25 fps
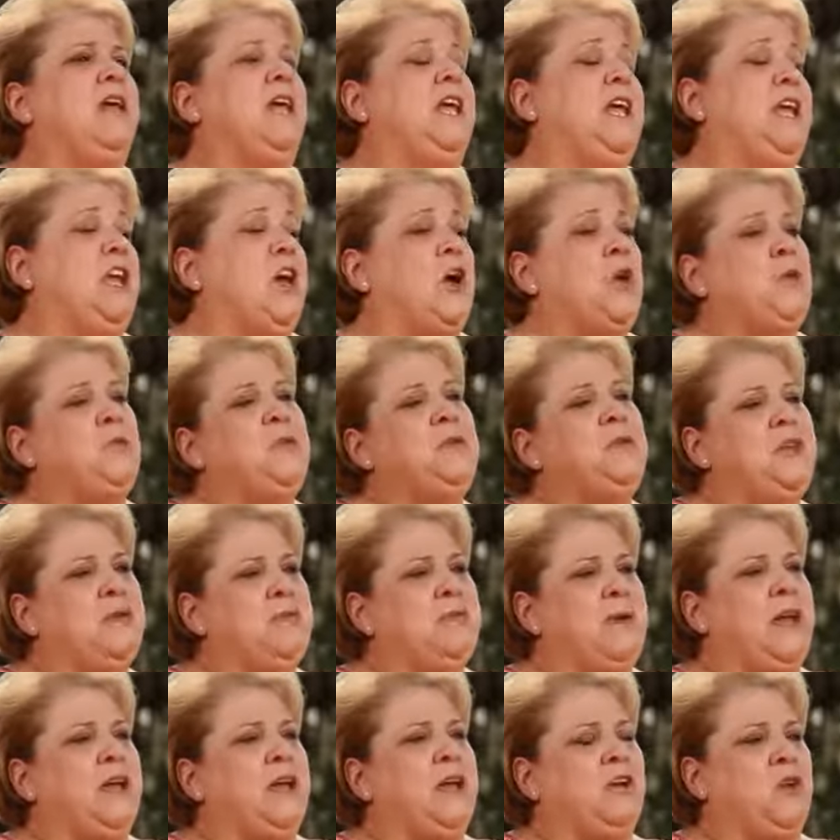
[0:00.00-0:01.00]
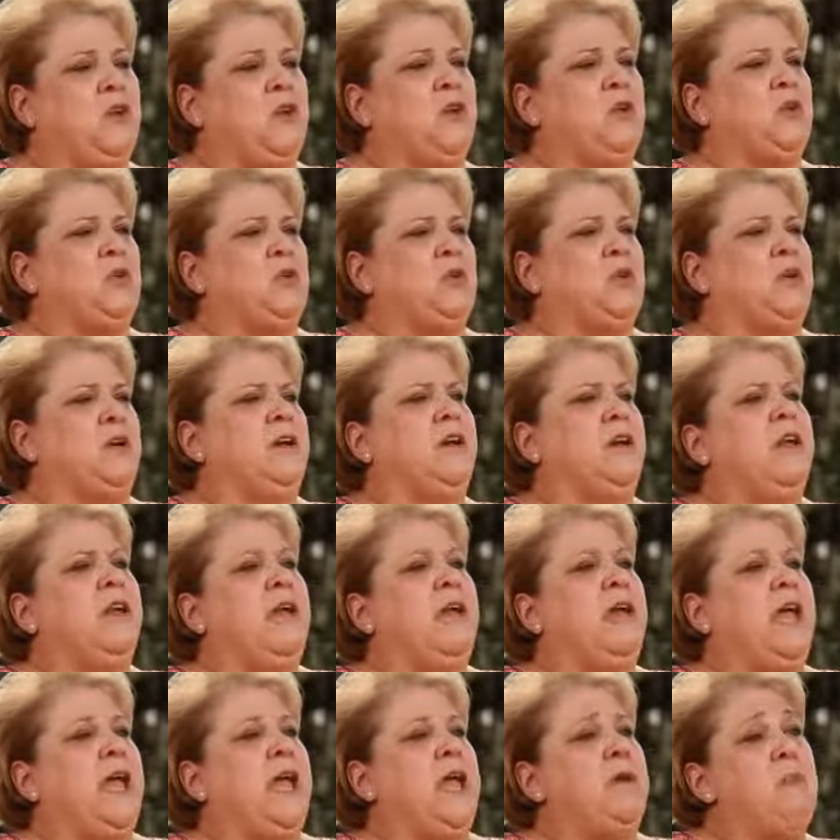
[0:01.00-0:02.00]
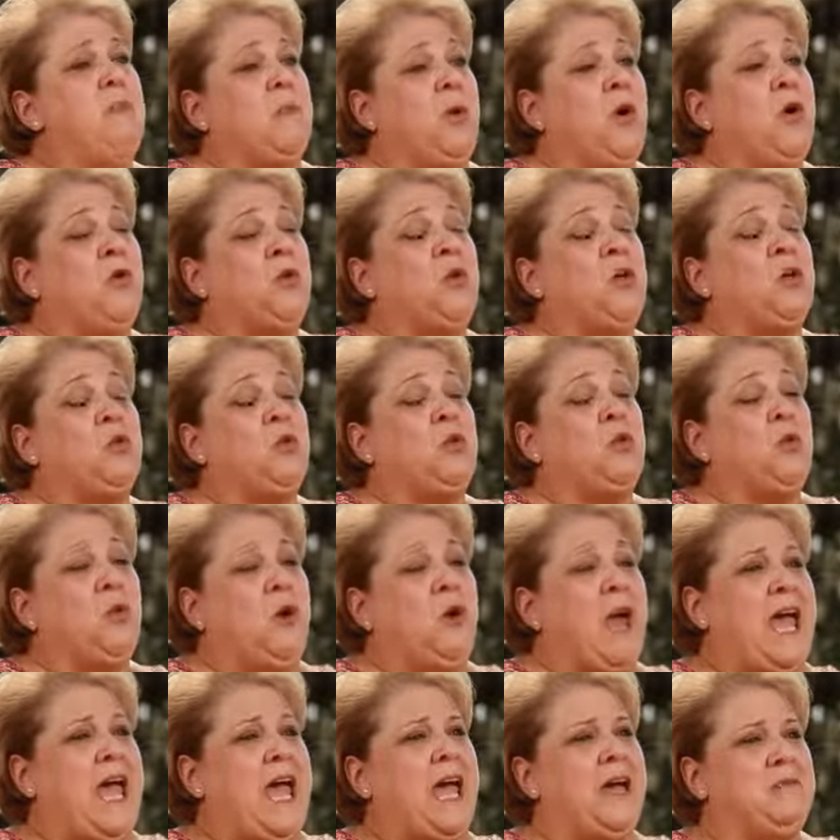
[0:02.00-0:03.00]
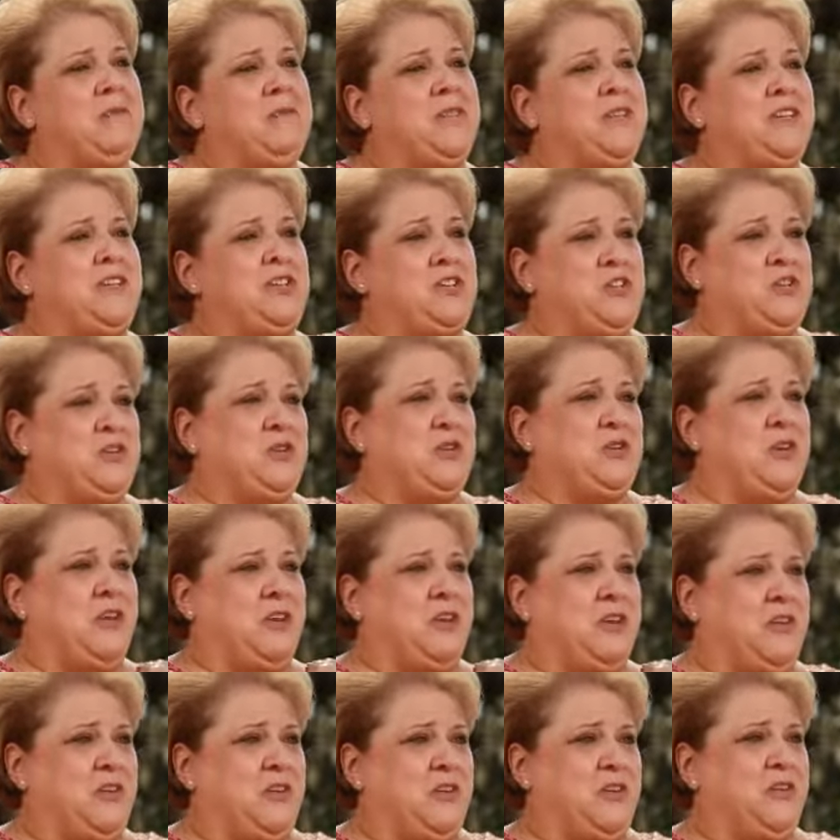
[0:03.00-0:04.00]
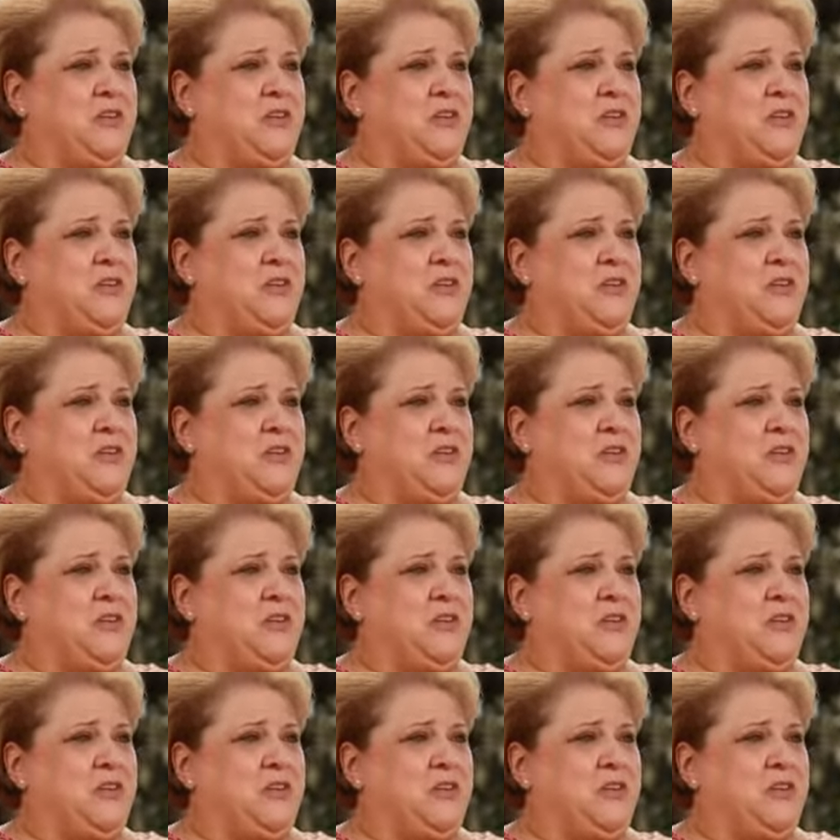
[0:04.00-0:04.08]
he opened the back car door, and Mario grabbed his shirt collar.